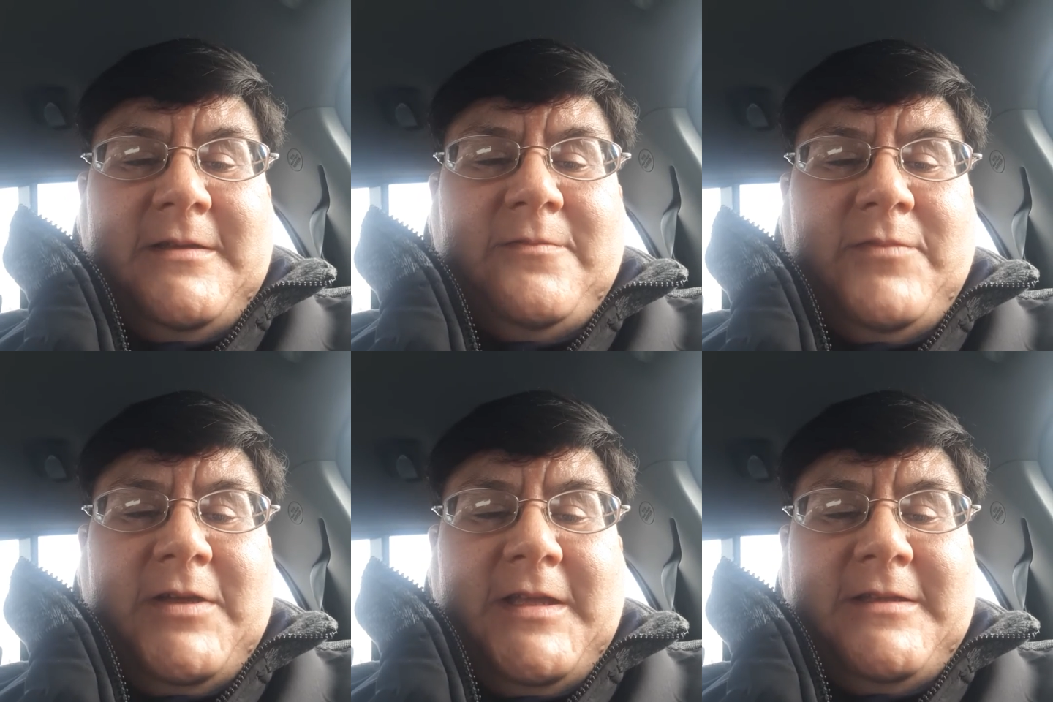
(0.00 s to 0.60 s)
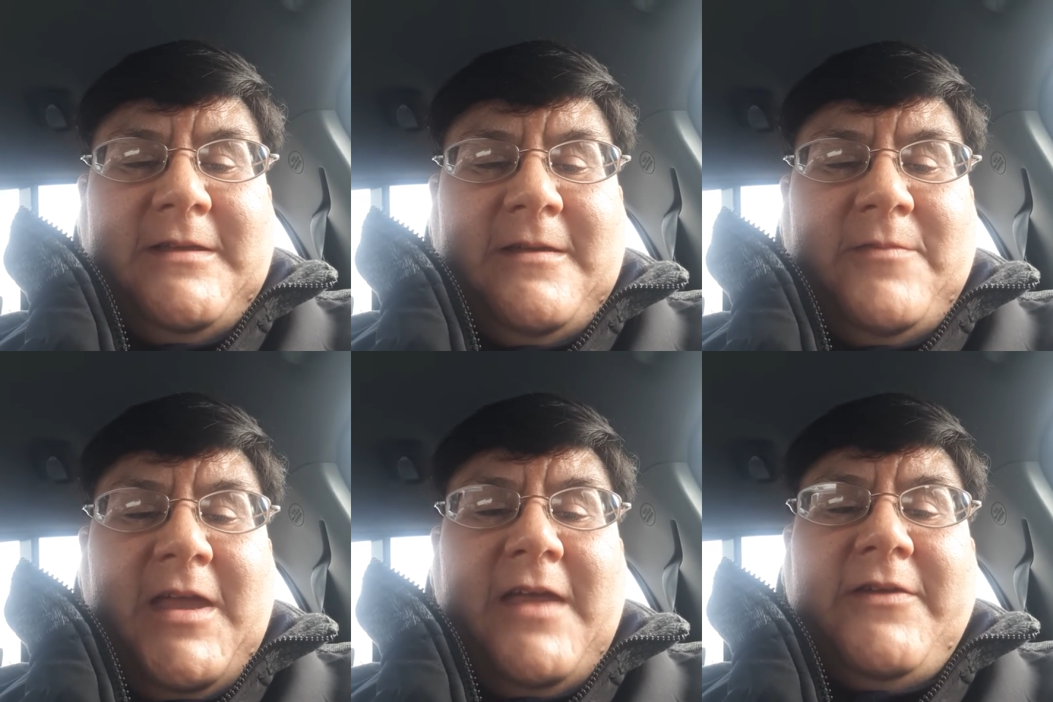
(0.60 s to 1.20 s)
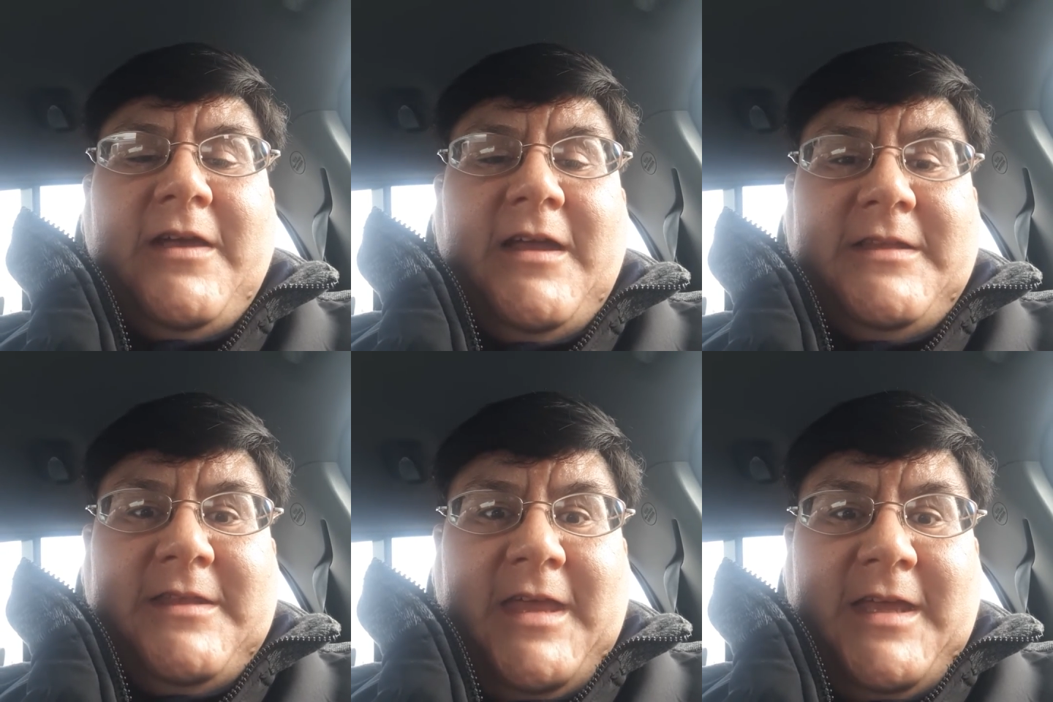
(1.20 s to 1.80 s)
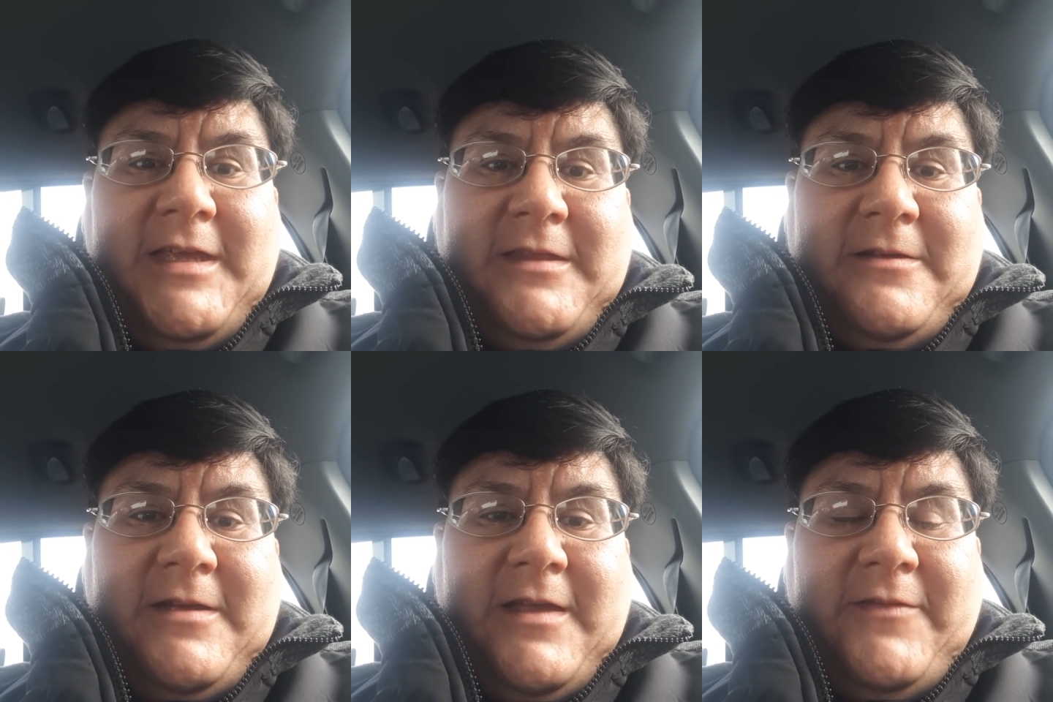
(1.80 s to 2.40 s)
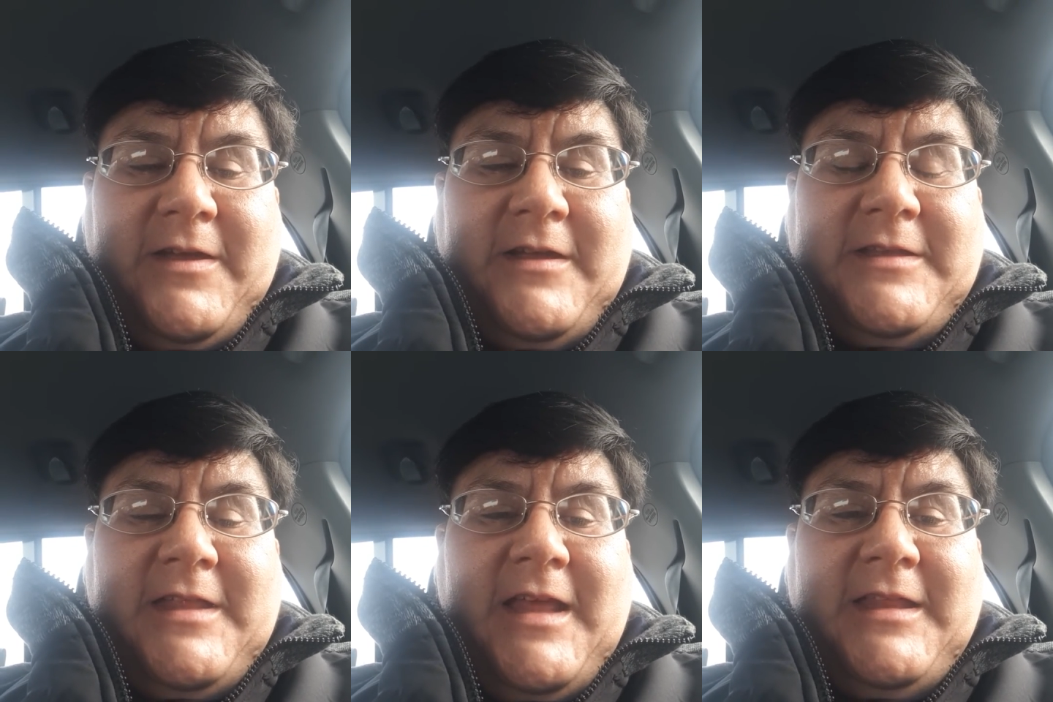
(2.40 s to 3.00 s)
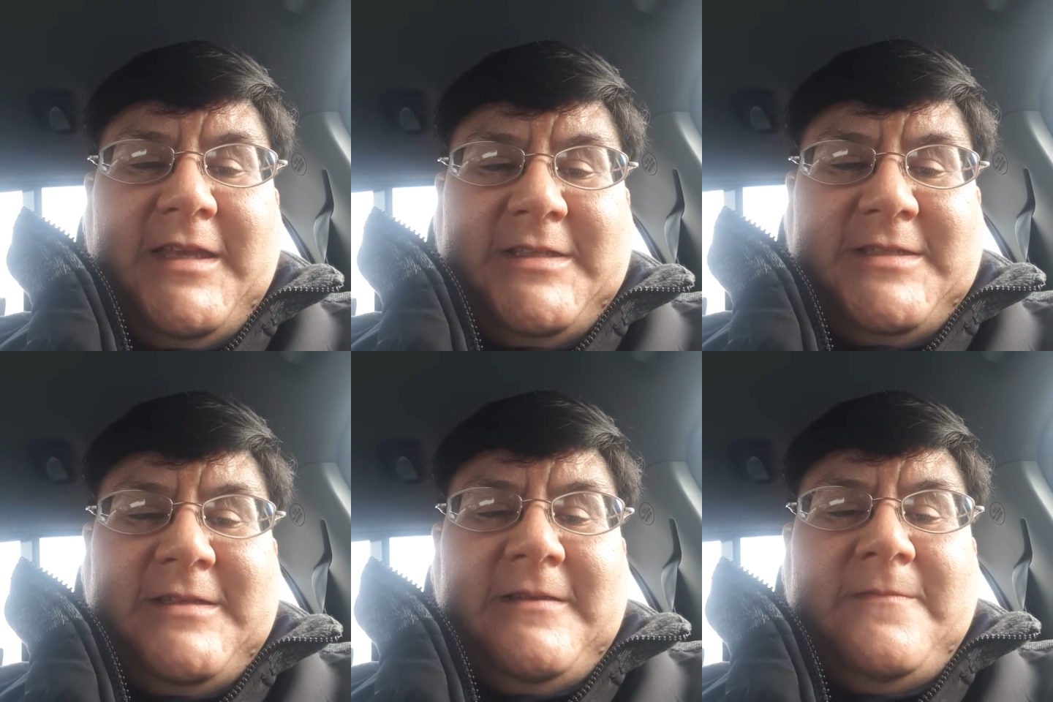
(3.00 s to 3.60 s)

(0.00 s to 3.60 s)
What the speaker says: But I haven't got to that either. I haven't got to that list.